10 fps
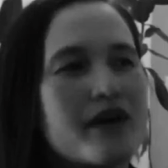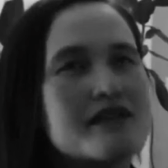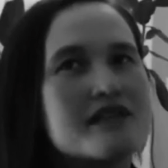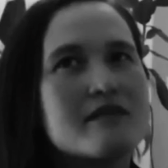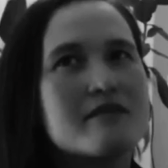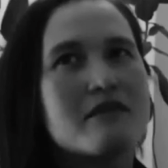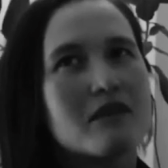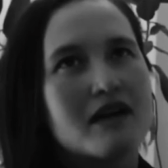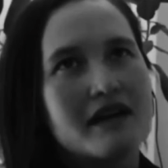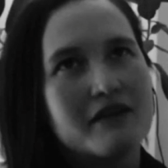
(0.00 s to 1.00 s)
are some
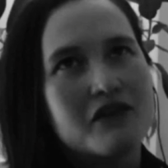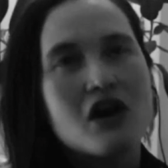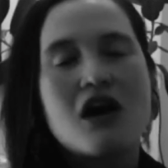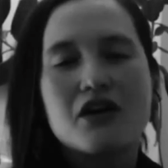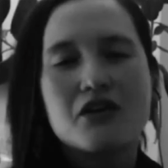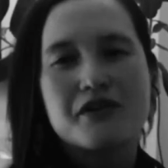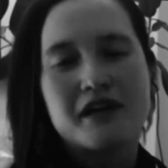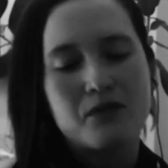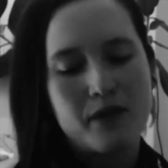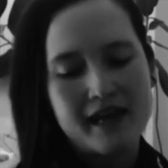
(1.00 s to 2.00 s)
kind of
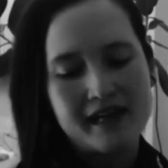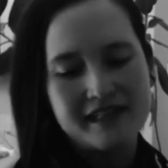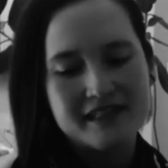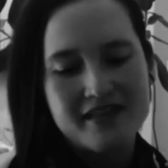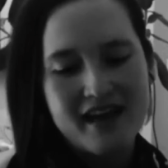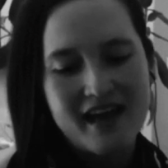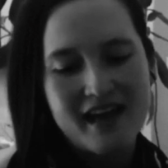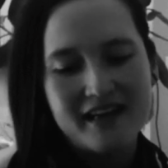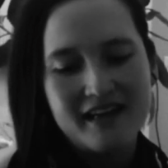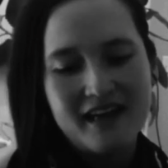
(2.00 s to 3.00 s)
concrete ways
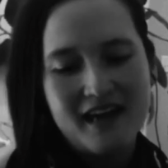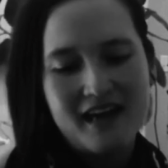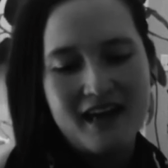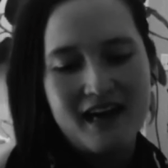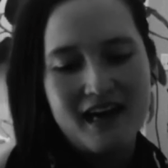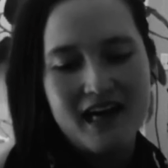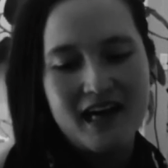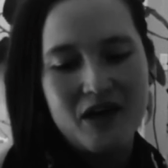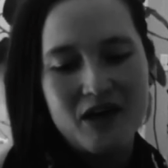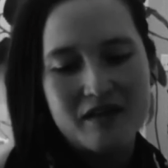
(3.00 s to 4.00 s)
that
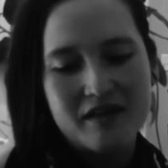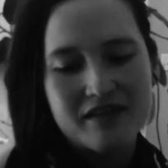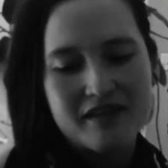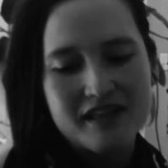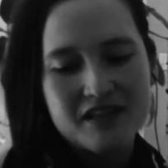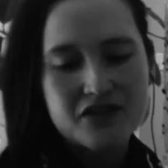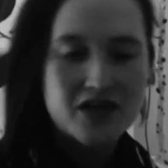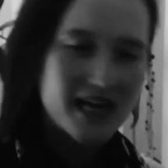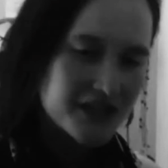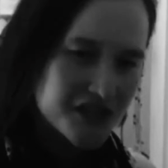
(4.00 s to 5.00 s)
these
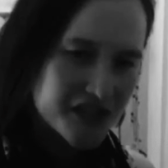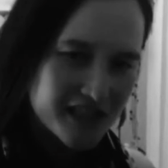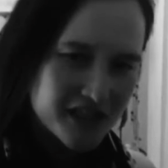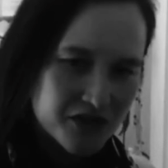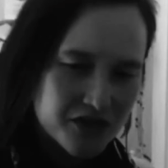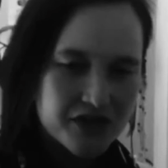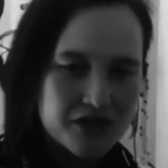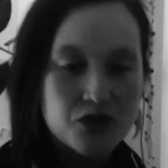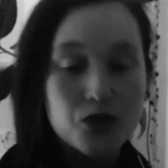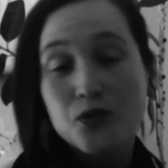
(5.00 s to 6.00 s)
strategies or these
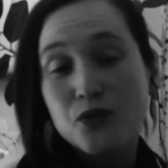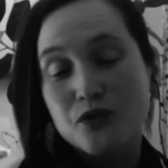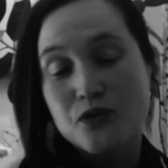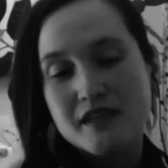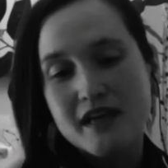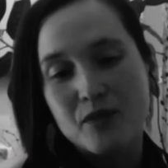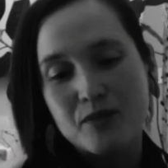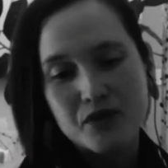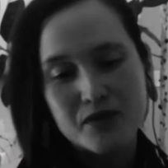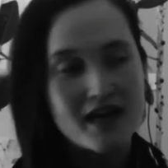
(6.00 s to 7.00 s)
tools help
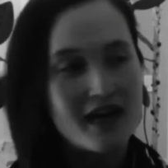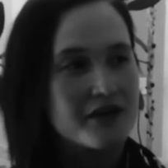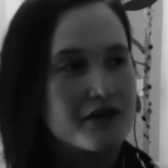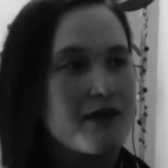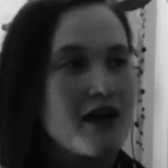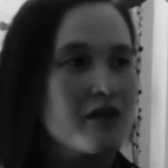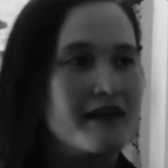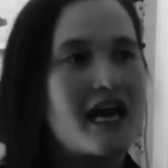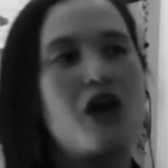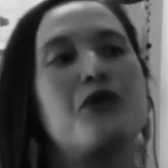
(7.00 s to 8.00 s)
you in either realm?
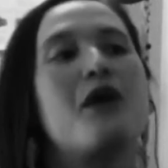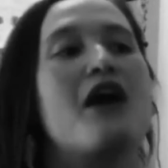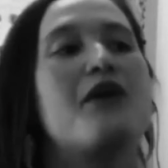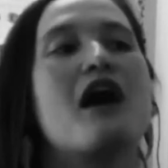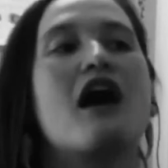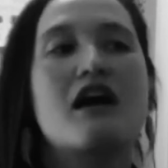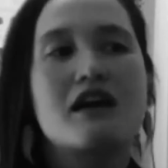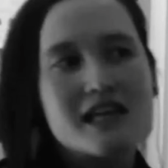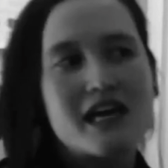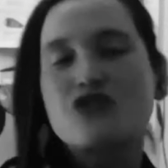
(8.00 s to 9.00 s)
Like how do
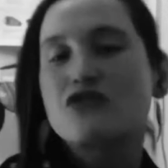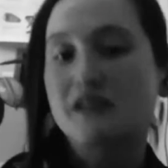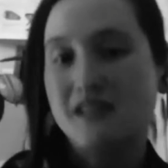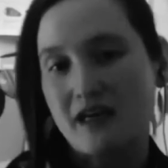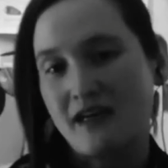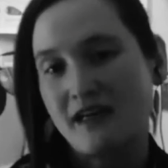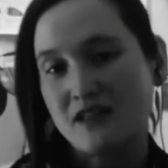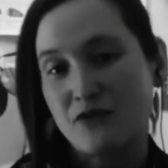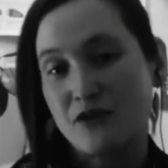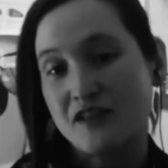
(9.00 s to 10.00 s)
architectural
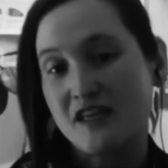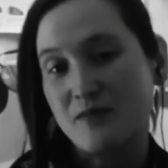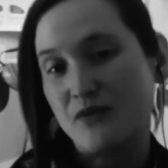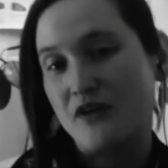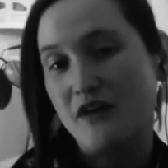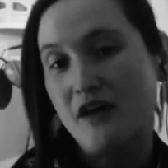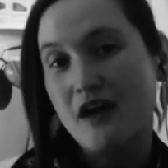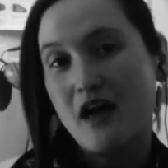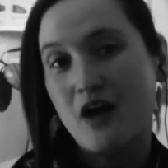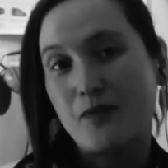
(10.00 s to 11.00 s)
techniques, for example,
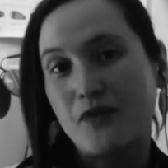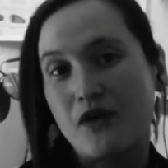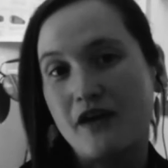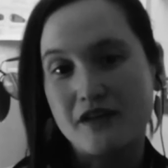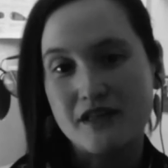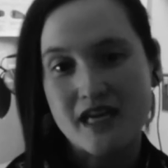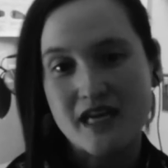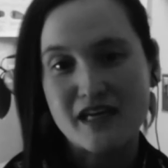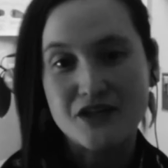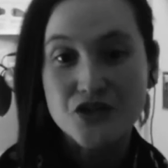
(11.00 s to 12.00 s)
help you
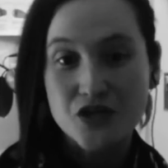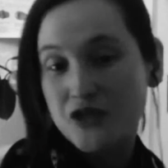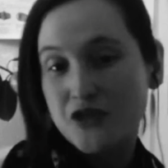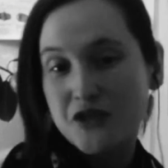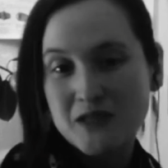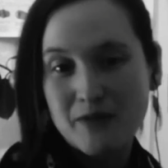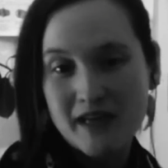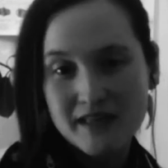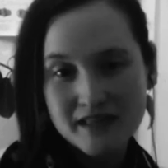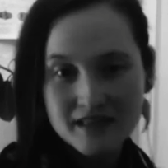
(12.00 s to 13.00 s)
understand and structure
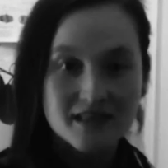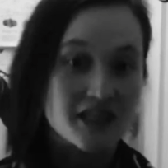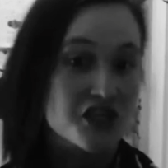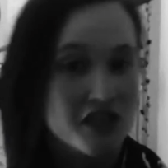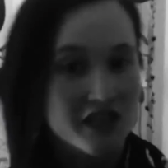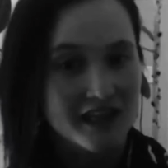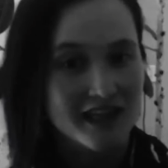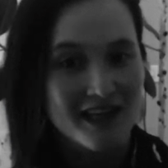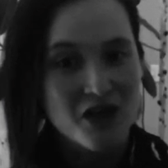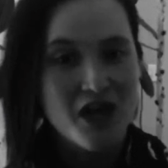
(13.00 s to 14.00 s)
space
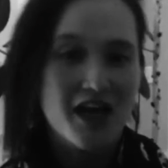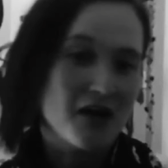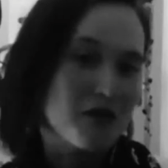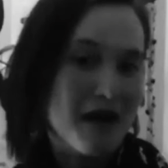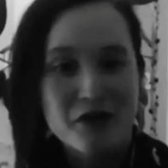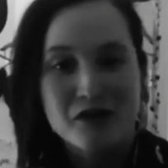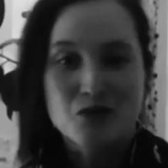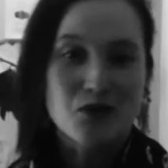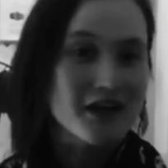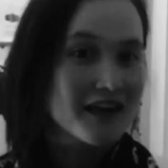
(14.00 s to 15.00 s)
digitally? And how does
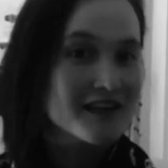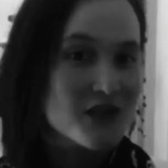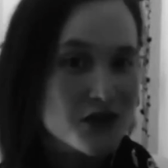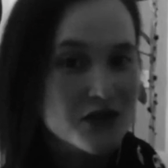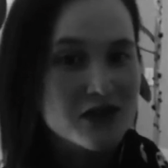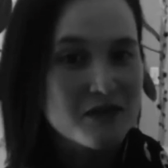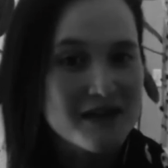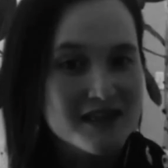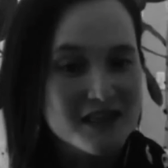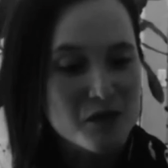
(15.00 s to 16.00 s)
working in digital
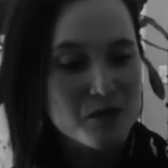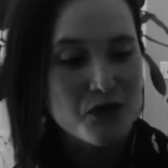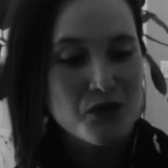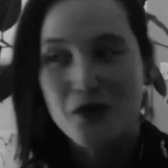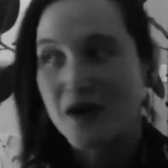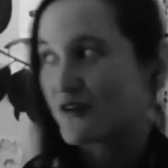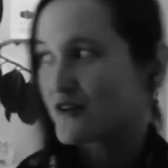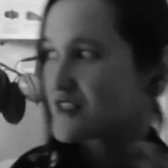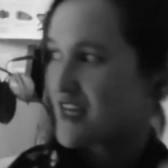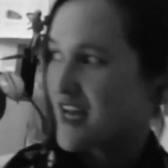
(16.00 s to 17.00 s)
space help you
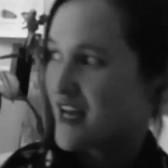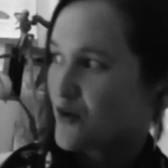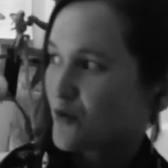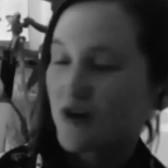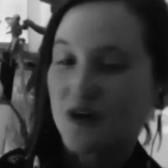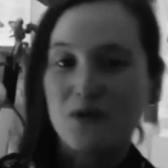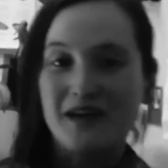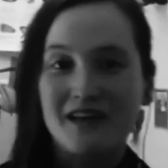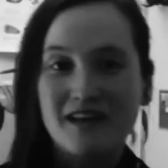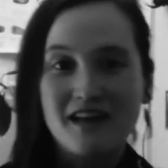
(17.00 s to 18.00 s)
understand or work
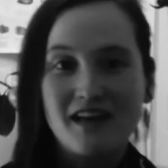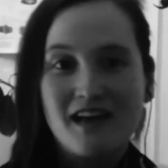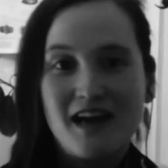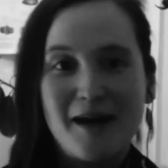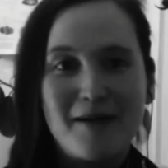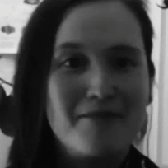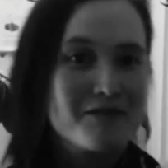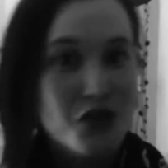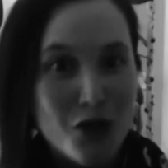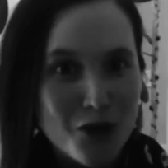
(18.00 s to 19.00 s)
with
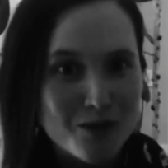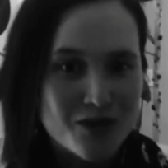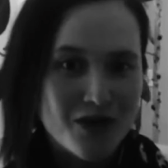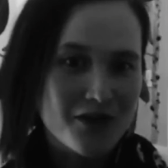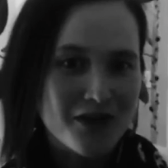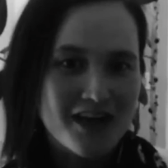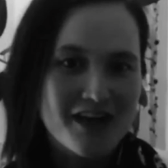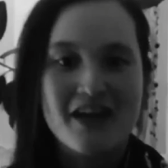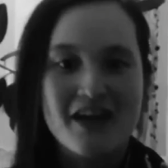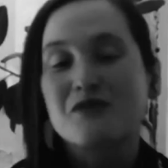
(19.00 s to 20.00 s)
domes or other kind
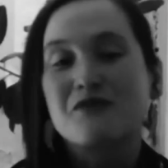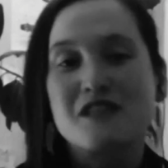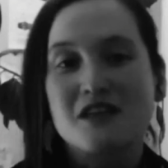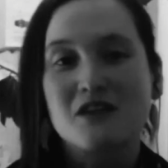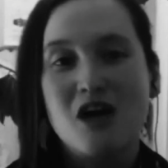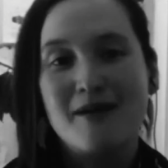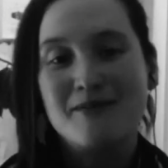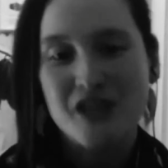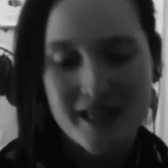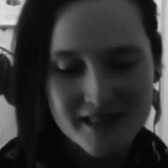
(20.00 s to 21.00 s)
of actual physical
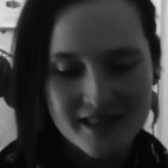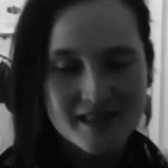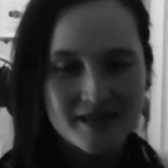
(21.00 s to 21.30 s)
objects?